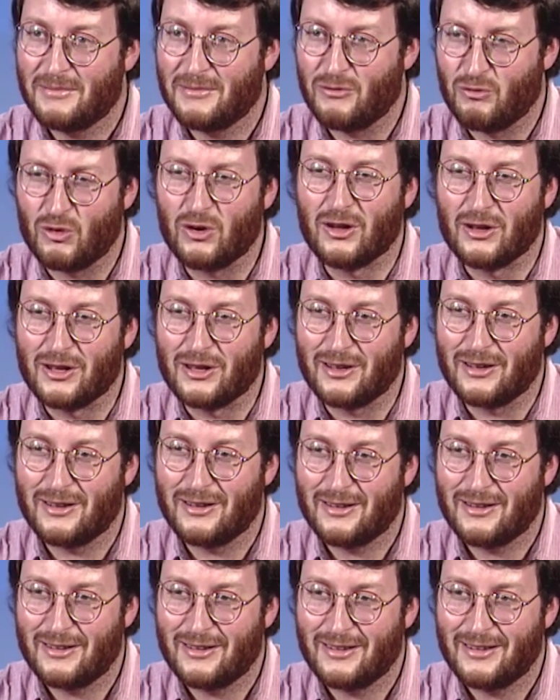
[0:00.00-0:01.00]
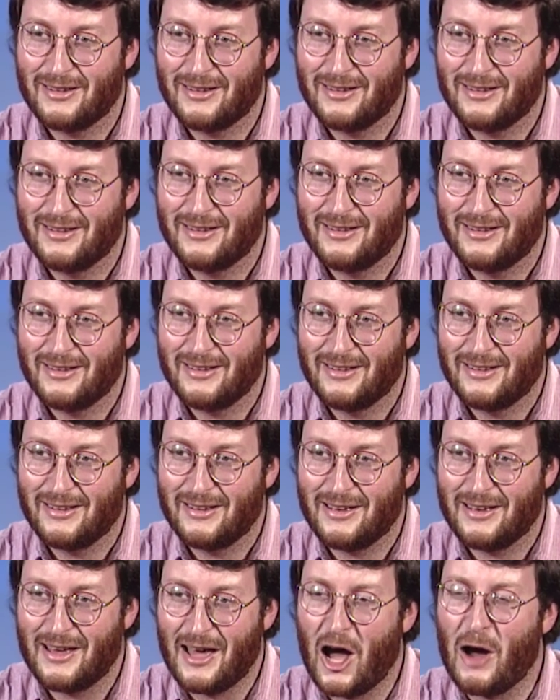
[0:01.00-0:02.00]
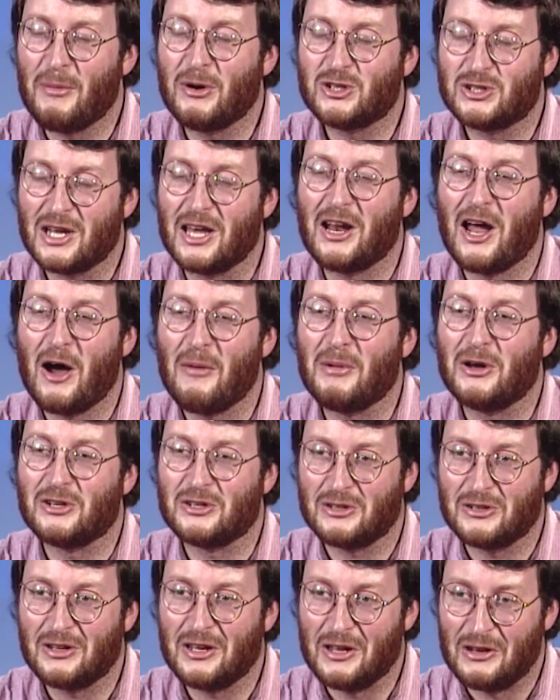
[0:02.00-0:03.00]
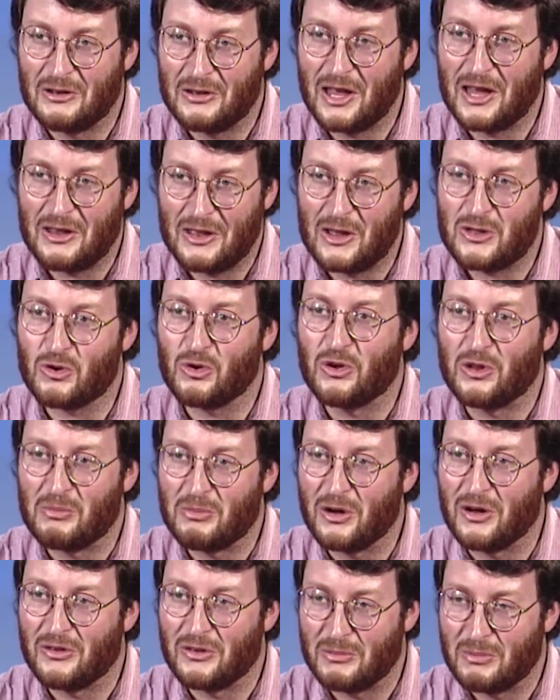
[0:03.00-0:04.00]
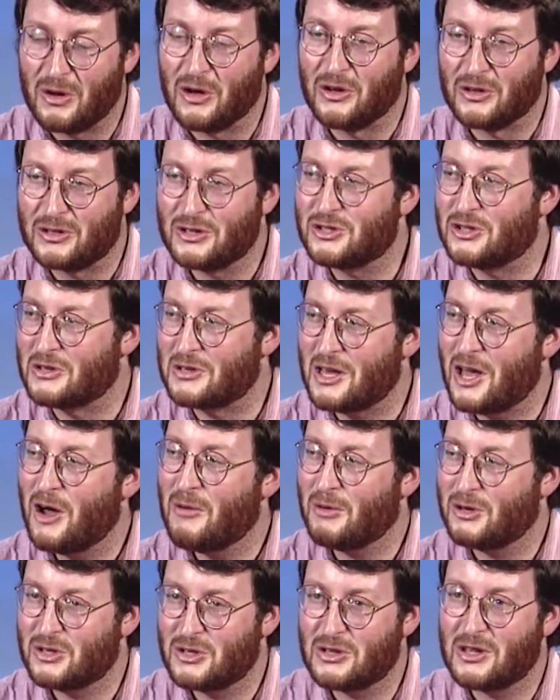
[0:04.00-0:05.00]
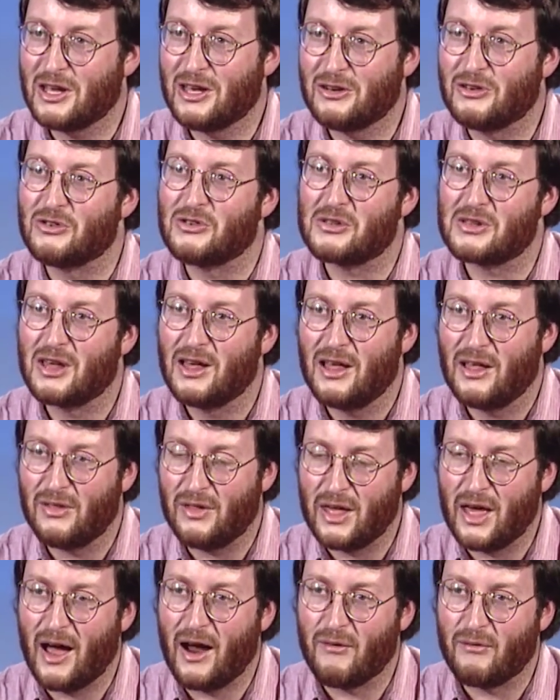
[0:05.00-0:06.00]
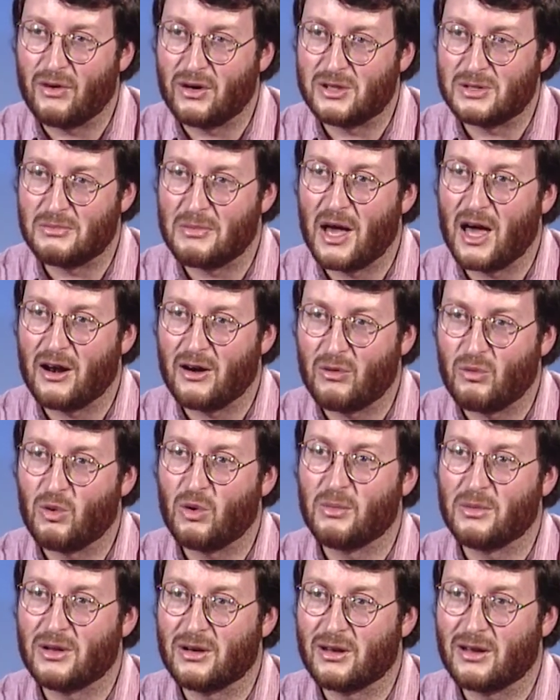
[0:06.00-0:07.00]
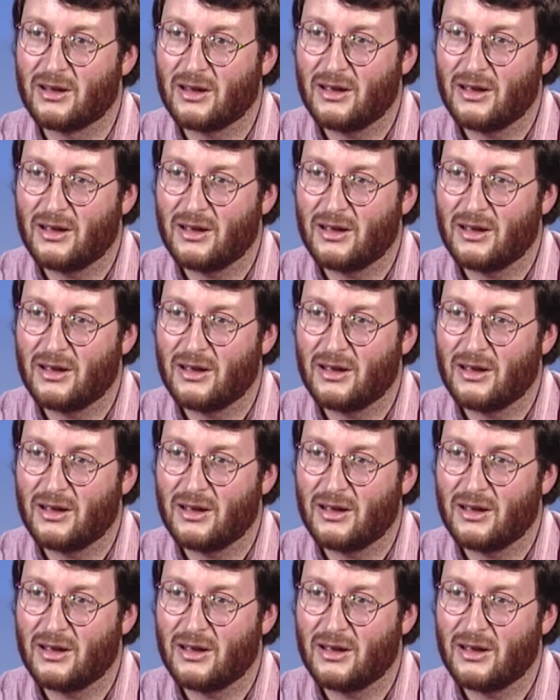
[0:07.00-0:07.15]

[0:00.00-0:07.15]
Really? How much, and that's only the politicians, how much say does the average man and woman